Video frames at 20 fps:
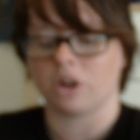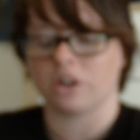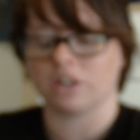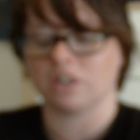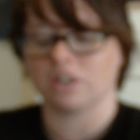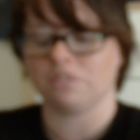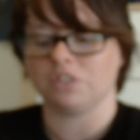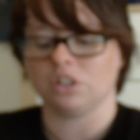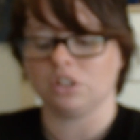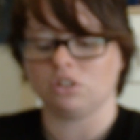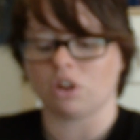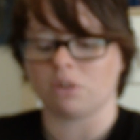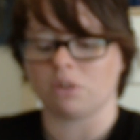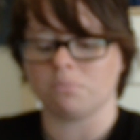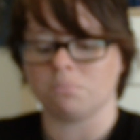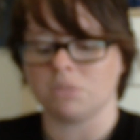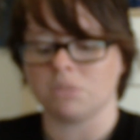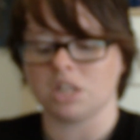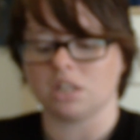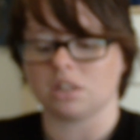and if you
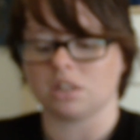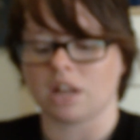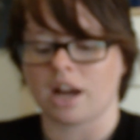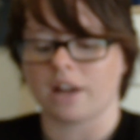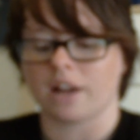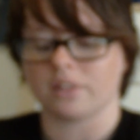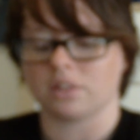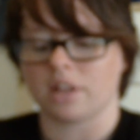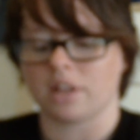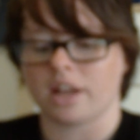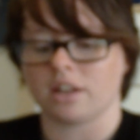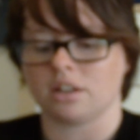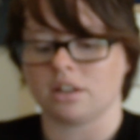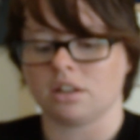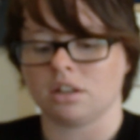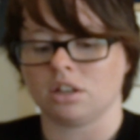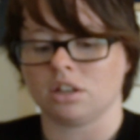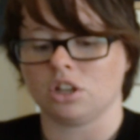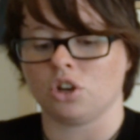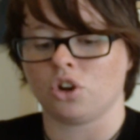don't meet that,
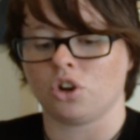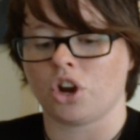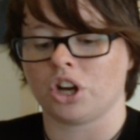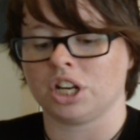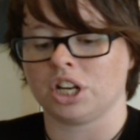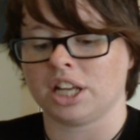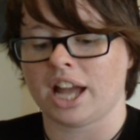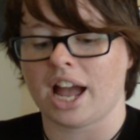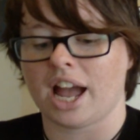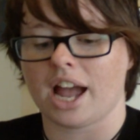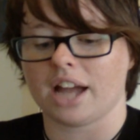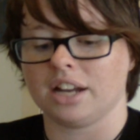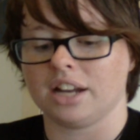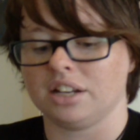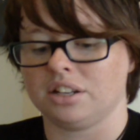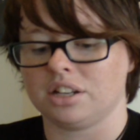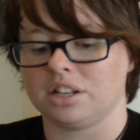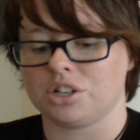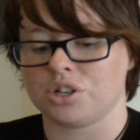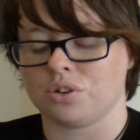then you're going to get
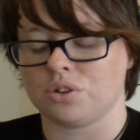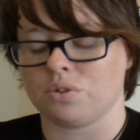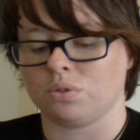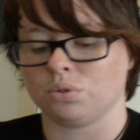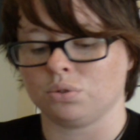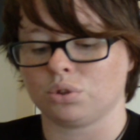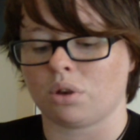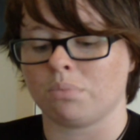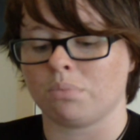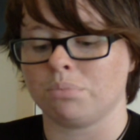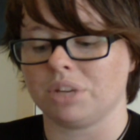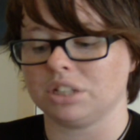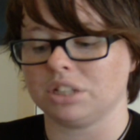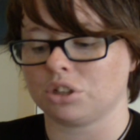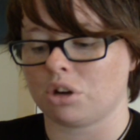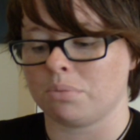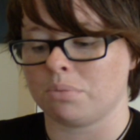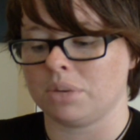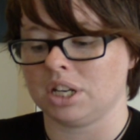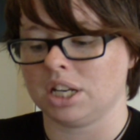additional
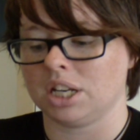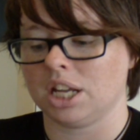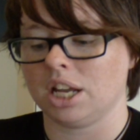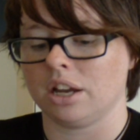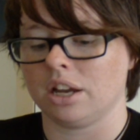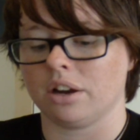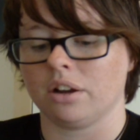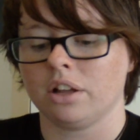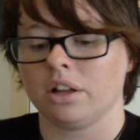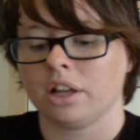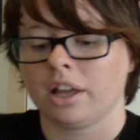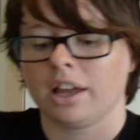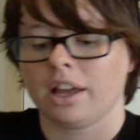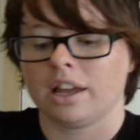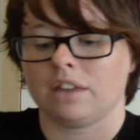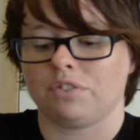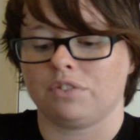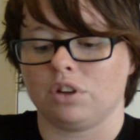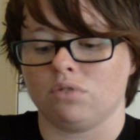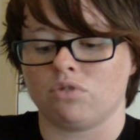zombies coming in here.
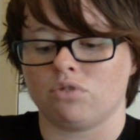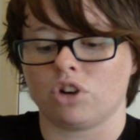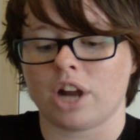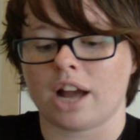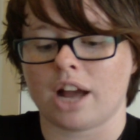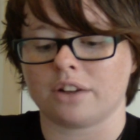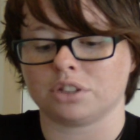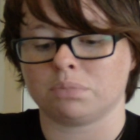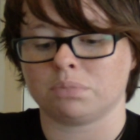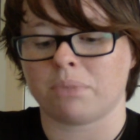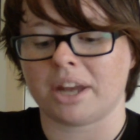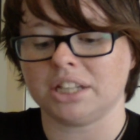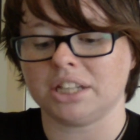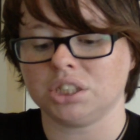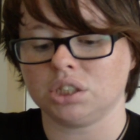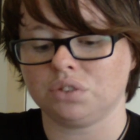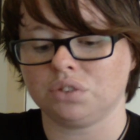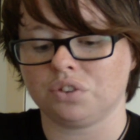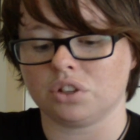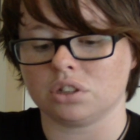If you run out of
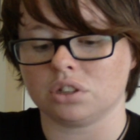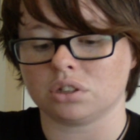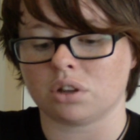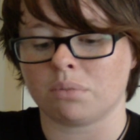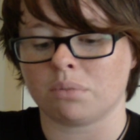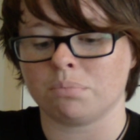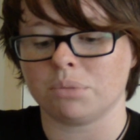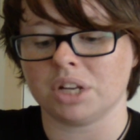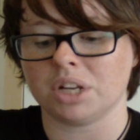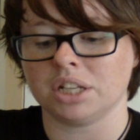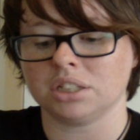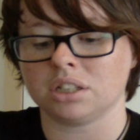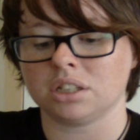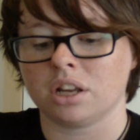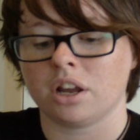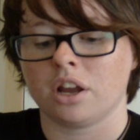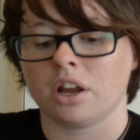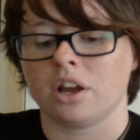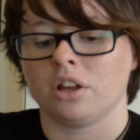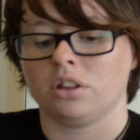spaces for the
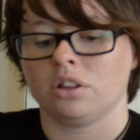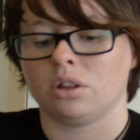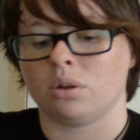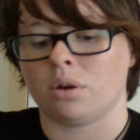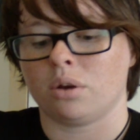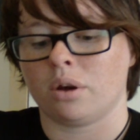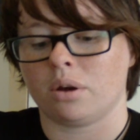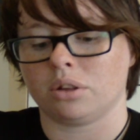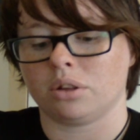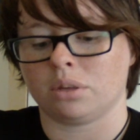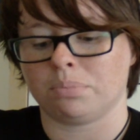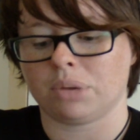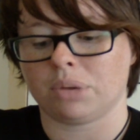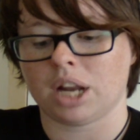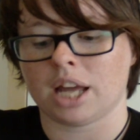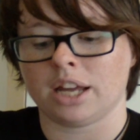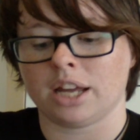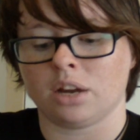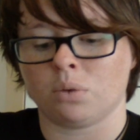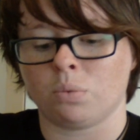zombies, the
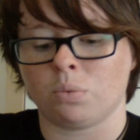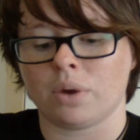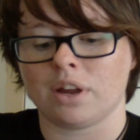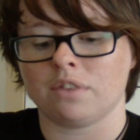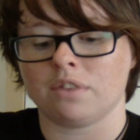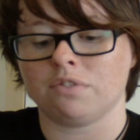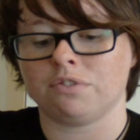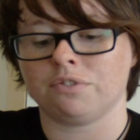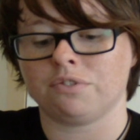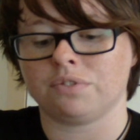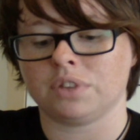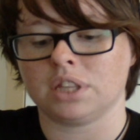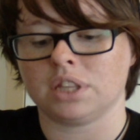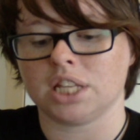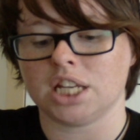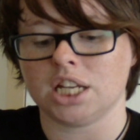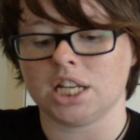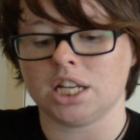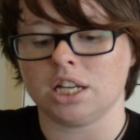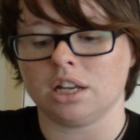player with
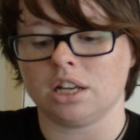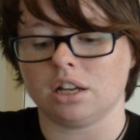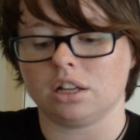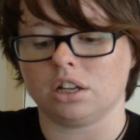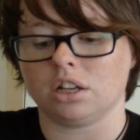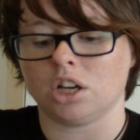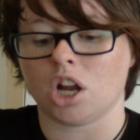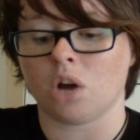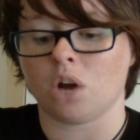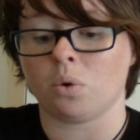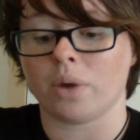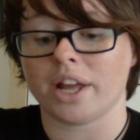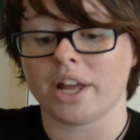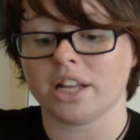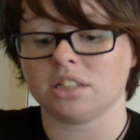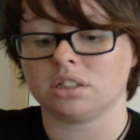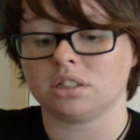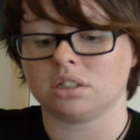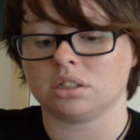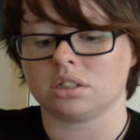the
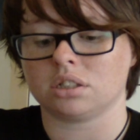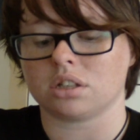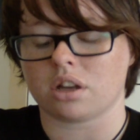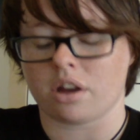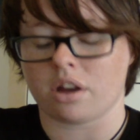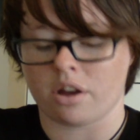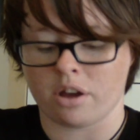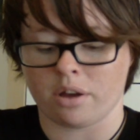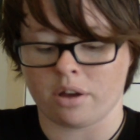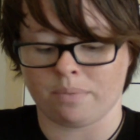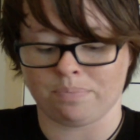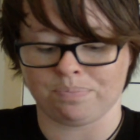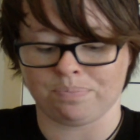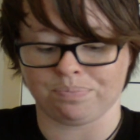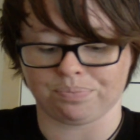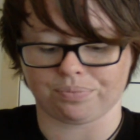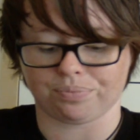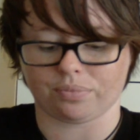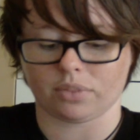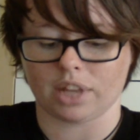lowest
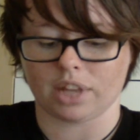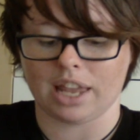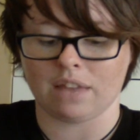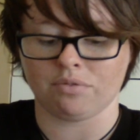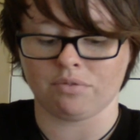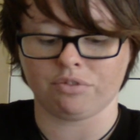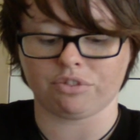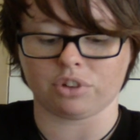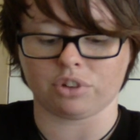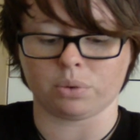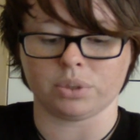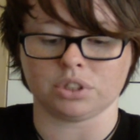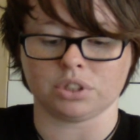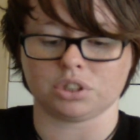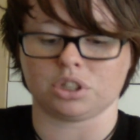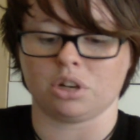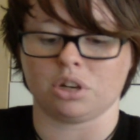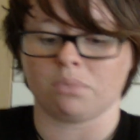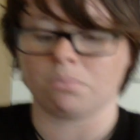influence